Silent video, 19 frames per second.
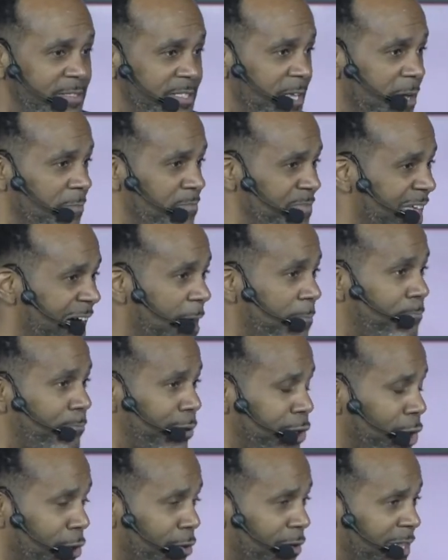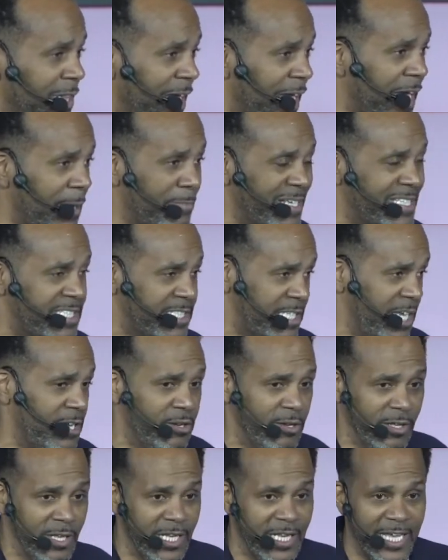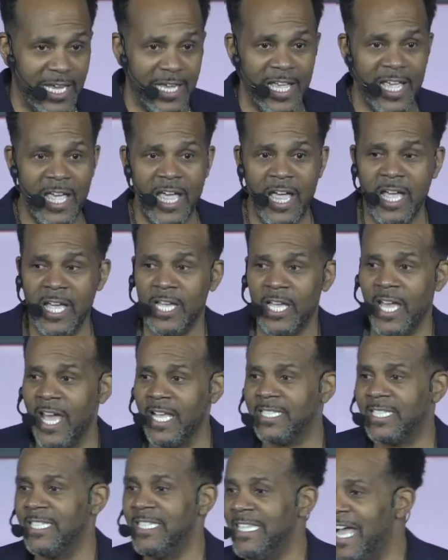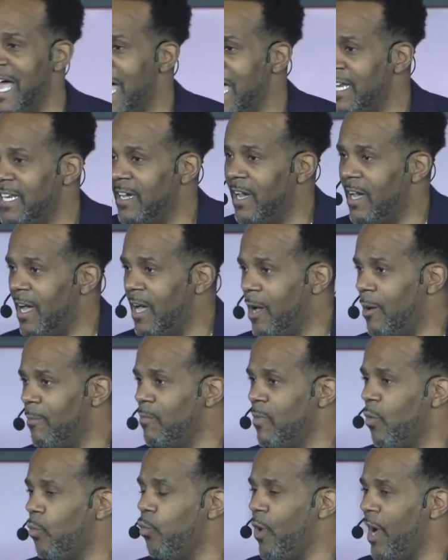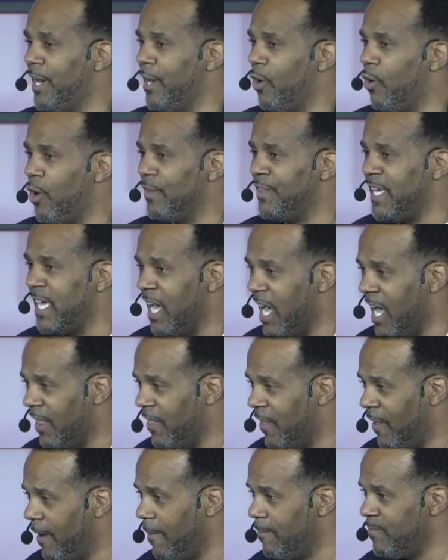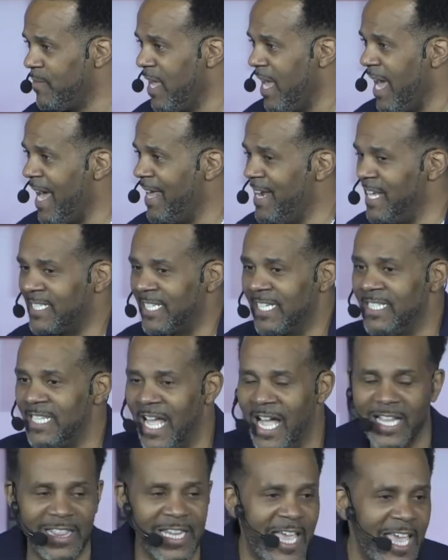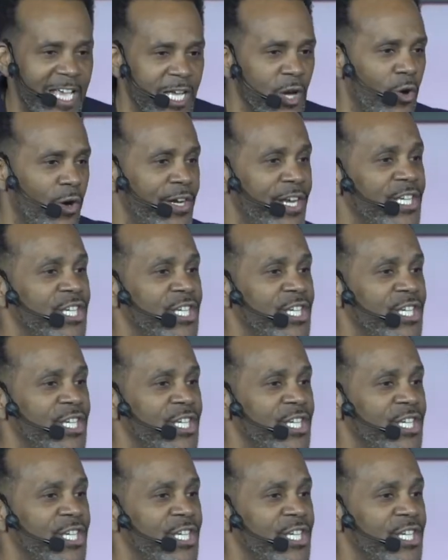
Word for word: them not plurally but singularly. It's not um, one or the other, and this is not like going to